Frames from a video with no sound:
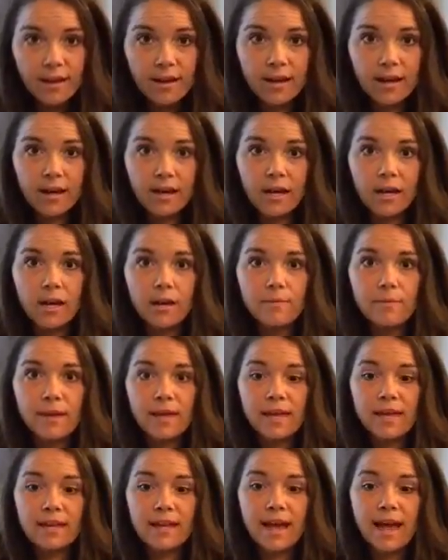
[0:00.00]

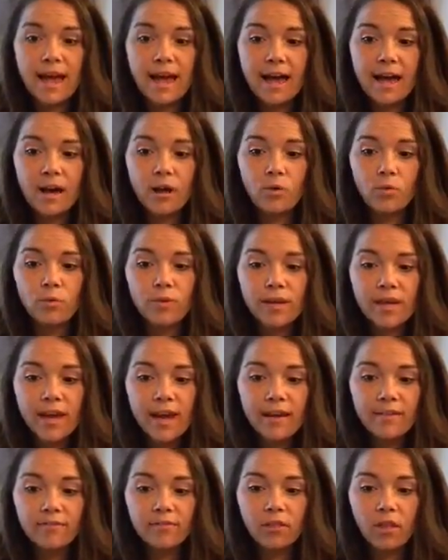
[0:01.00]
And how we
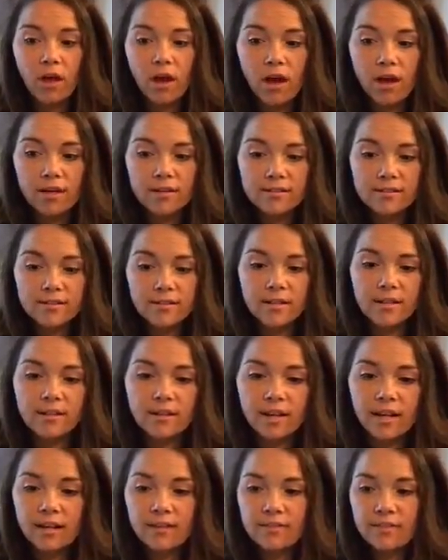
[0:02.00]
have lost,
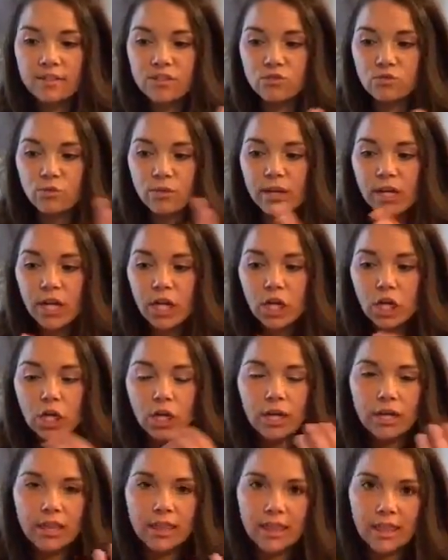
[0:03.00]
kind of this
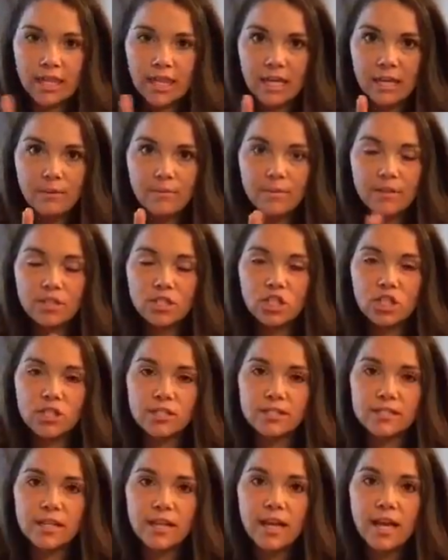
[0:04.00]
reoccurring theme is
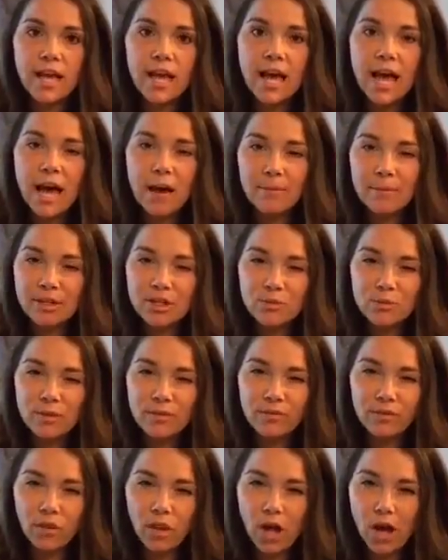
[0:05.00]
just how much
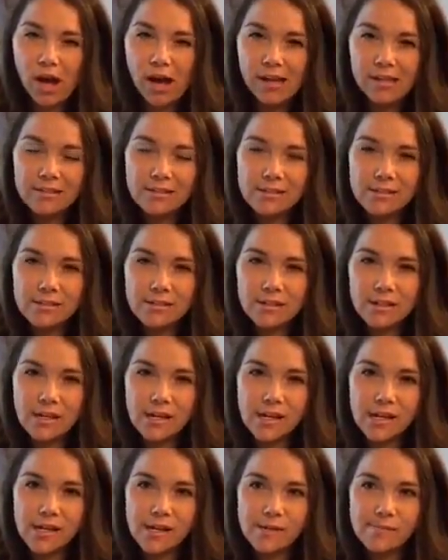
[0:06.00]
we've lost
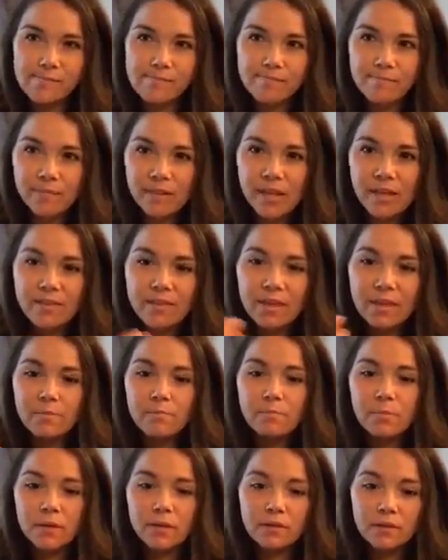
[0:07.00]
the
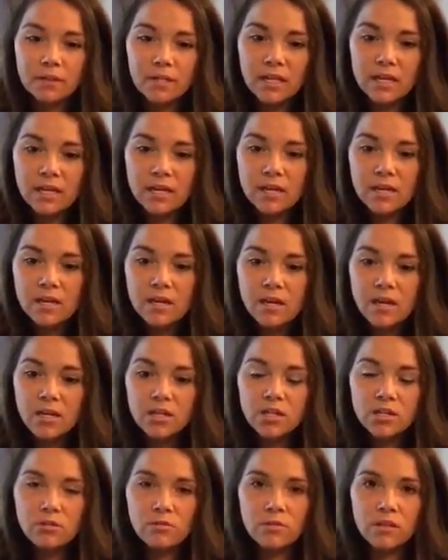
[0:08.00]
ability
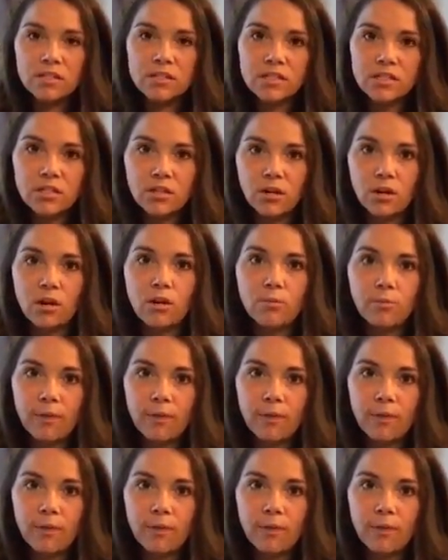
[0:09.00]
to listen to our own